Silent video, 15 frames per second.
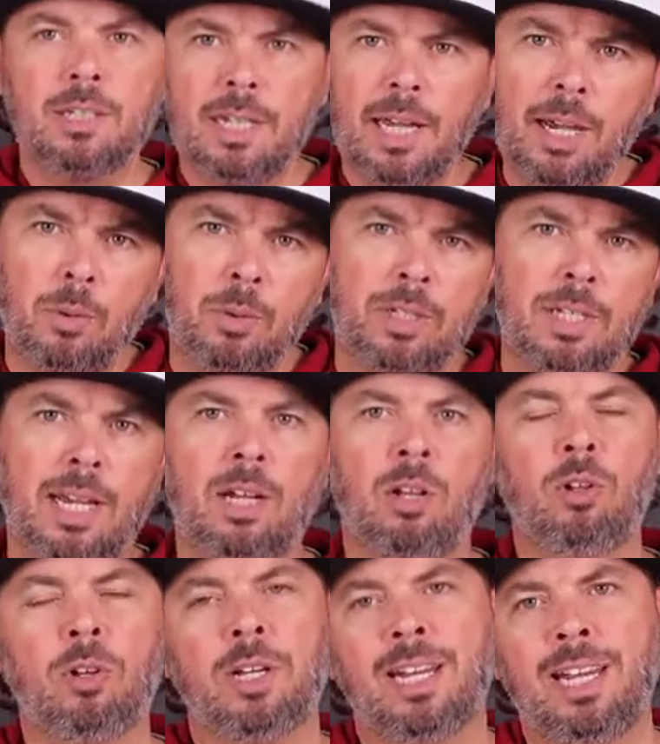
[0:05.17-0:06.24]
Today we take a
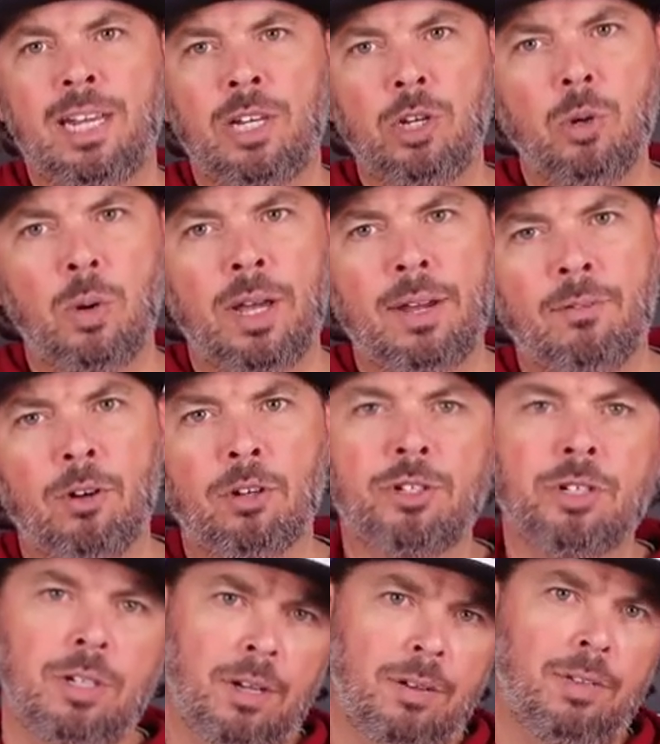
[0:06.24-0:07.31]
look at a UA
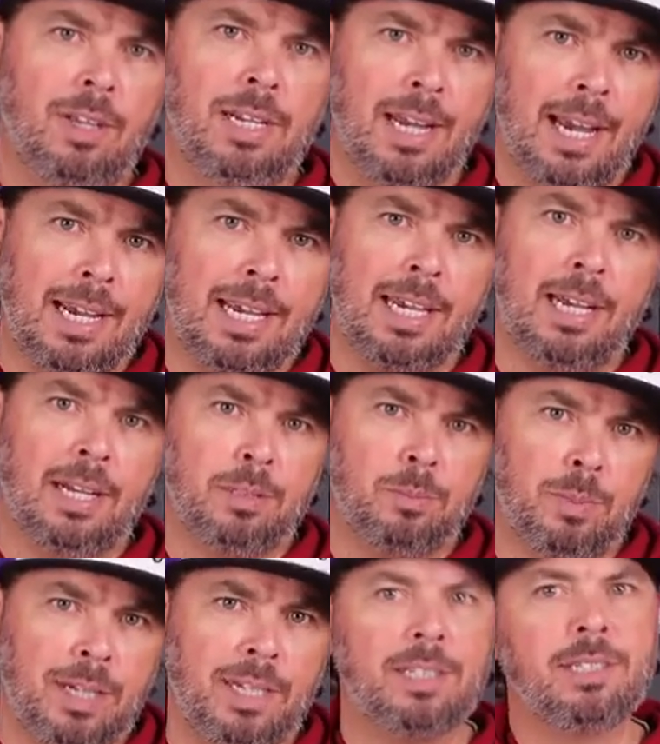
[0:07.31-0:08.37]
version of the Nike
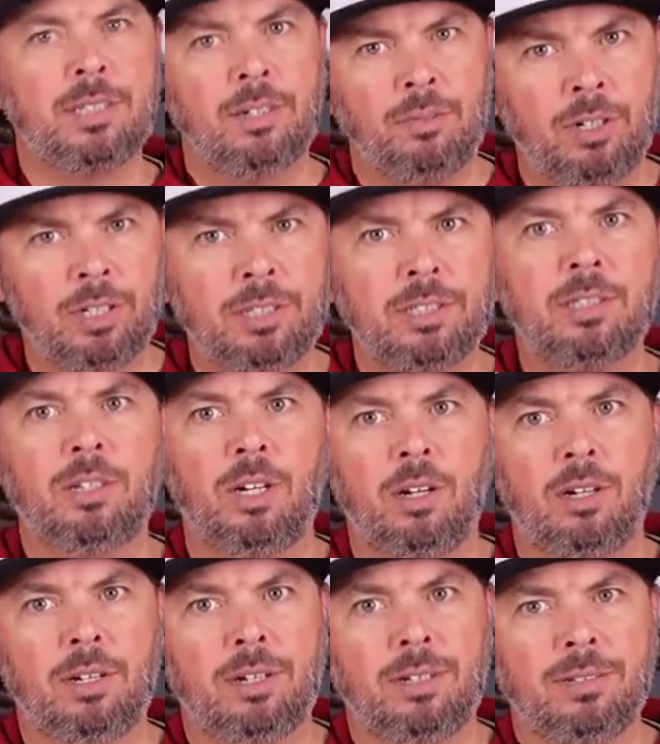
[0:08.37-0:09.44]
SB Civilist
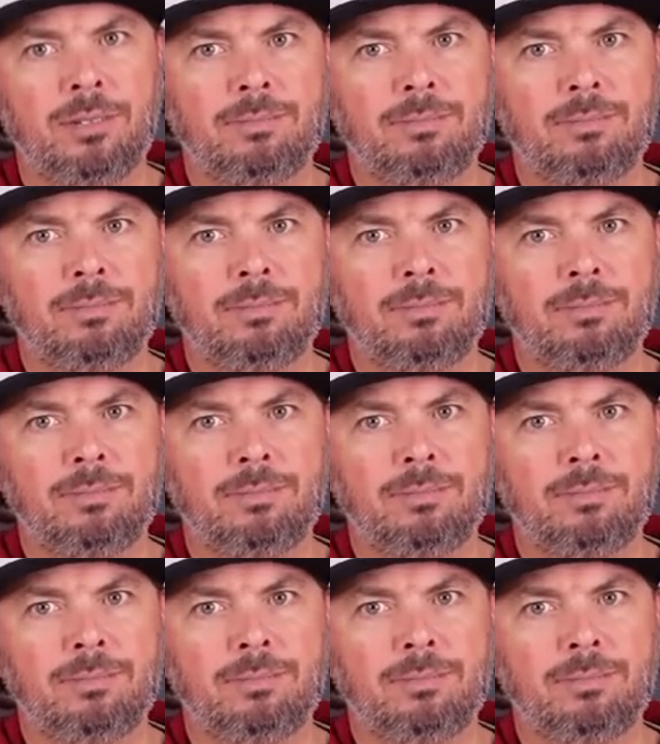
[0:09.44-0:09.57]
Dunk.